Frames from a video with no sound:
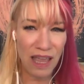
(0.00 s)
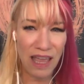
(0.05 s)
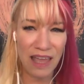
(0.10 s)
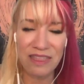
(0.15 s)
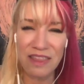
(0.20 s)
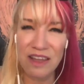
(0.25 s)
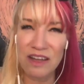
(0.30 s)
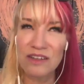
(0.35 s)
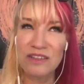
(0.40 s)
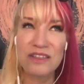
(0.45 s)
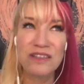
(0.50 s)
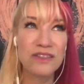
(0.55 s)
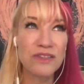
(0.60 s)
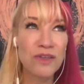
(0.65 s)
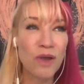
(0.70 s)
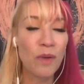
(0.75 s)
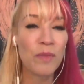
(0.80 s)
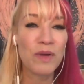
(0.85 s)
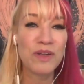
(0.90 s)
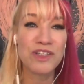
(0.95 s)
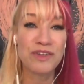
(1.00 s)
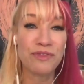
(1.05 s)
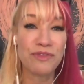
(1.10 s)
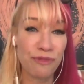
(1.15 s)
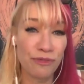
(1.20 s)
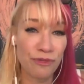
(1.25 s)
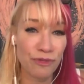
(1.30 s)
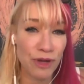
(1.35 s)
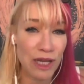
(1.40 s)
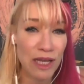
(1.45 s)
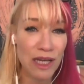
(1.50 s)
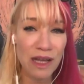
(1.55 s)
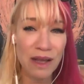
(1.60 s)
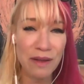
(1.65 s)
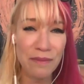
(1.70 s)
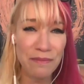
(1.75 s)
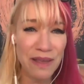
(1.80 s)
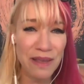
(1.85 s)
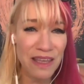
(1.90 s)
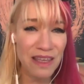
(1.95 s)
And there's so much
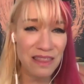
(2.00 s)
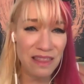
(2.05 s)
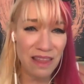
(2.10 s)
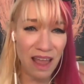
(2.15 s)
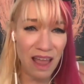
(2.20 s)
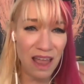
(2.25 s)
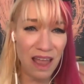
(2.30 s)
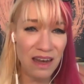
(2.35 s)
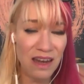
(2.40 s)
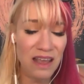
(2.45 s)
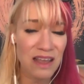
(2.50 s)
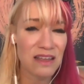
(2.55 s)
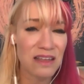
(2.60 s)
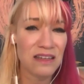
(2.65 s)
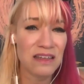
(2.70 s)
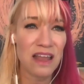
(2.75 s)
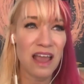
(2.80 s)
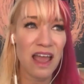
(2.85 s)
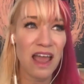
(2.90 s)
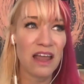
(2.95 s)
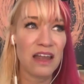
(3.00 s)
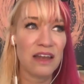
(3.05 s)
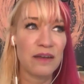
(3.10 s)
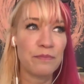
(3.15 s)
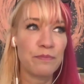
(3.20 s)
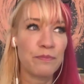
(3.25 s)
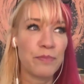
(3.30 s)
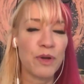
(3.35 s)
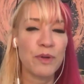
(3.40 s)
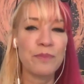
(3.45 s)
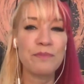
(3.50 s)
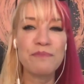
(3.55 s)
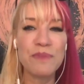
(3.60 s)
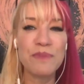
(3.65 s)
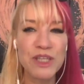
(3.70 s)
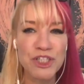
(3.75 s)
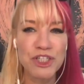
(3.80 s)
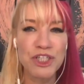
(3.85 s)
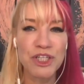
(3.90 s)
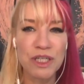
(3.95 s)
freedom in that, and
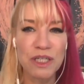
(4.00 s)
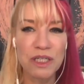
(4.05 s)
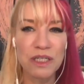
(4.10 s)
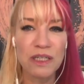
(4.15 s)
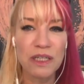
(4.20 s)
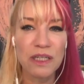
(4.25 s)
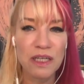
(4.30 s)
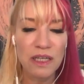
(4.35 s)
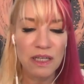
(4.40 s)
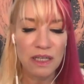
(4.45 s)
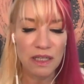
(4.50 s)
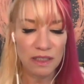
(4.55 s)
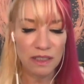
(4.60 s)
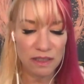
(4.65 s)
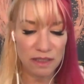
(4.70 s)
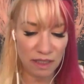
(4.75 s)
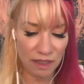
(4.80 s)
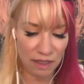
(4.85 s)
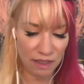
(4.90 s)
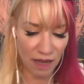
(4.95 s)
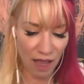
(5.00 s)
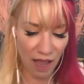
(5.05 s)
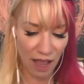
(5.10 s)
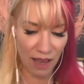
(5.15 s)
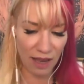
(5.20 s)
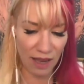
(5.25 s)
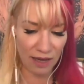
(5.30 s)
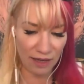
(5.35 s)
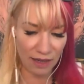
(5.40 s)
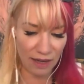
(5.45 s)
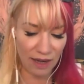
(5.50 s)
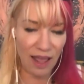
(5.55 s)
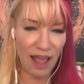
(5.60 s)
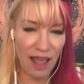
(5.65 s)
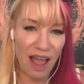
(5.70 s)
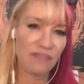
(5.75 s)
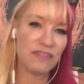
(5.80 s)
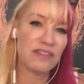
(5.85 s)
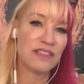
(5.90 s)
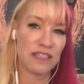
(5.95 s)
permission to not
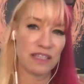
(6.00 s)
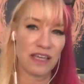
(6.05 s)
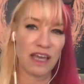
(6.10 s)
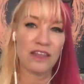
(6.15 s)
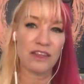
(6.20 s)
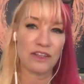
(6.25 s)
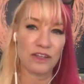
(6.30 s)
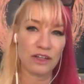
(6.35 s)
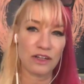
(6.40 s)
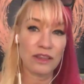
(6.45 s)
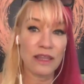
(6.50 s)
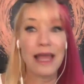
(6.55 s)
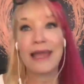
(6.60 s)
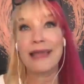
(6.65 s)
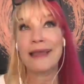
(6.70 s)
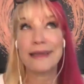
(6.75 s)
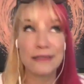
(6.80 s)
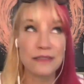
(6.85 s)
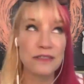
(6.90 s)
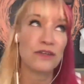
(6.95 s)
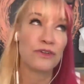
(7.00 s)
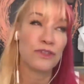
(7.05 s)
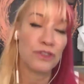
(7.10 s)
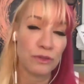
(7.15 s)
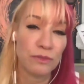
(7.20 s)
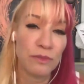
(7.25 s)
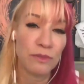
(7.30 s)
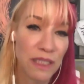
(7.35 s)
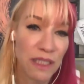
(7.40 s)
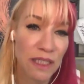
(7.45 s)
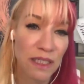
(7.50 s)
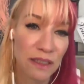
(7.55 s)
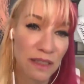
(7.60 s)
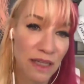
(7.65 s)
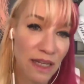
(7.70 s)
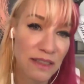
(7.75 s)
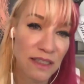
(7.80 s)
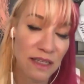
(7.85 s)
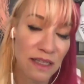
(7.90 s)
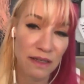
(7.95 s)
have it together, like in social media,
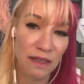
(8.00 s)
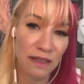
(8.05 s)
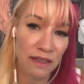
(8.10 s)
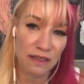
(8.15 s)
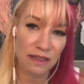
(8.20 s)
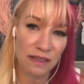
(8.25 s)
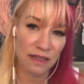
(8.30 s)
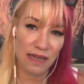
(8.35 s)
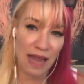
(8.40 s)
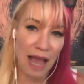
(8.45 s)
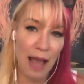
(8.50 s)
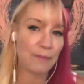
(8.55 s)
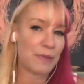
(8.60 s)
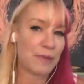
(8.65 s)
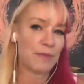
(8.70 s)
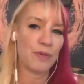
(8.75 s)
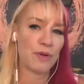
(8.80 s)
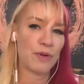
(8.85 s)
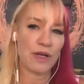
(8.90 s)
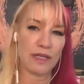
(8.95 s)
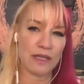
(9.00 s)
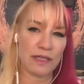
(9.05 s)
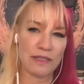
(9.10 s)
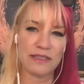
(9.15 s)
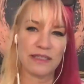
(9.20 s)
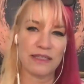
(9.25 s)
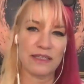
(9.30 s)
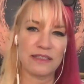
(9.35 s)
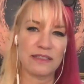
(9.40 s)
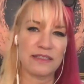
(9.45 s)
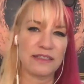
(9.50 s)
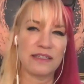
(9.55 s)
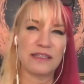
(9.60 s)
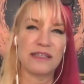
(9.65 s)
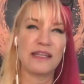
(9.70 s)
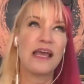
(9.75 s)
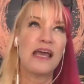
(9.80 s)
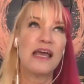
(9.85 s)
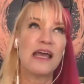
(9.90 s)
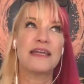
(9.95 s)
to not be pretty, to
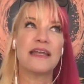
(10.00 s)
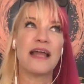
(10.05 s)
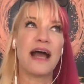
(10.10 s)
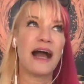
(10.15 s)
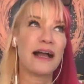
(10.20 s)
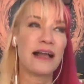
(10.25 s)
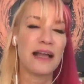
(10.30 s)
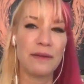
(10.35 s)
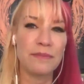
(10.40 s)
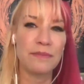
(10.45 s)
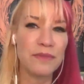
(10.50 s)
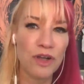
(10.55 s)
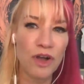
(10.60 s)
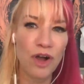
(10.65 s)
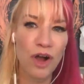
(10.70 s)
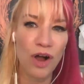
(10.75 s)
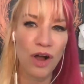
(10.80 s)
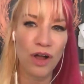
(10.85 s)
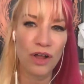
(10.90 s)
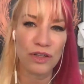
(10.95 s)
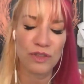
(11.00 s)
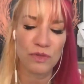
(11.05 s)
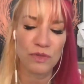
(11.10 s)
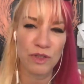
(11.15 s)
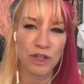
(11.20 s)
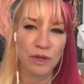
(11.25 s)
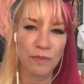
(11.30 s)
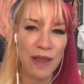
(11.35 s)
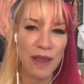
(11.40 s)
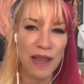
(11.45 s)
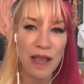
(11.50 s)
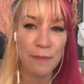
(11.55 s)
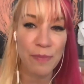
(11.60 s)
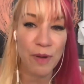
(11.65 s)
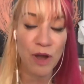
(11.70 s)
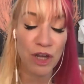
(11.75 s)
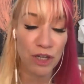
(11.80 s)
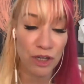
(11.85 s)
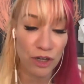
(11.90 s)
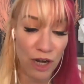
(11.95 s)
not come to calls with your makeup
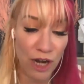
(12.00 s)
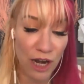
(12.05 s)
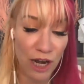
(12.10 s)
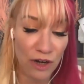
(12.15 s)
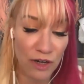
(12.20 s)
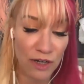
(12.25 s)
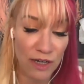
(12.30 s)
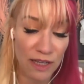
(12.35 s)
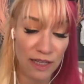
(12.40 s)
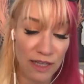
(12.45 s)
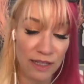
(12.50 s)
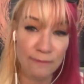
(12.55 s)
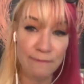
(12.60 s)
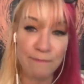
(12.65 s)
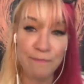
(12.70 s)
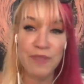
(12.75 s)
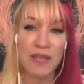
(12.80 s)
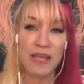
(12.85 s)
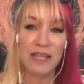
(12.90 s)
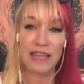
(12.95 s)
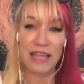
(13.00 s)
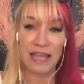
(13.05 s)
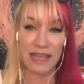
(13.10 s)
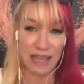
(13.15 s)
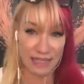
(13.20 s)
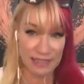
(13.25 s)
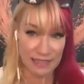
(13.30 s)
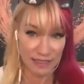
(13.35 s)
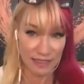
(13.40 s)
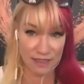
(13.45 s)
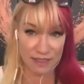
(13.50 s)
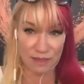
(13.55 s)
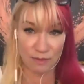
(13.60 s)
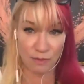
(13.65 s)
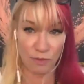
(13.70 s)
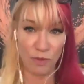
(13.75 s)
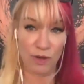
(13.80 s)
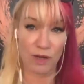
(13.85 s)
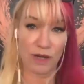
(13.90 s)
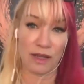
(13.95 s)
on and your hair did, like I did this
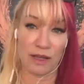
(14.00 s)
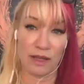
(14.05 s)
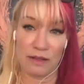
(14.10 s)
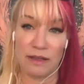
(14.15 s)
morning.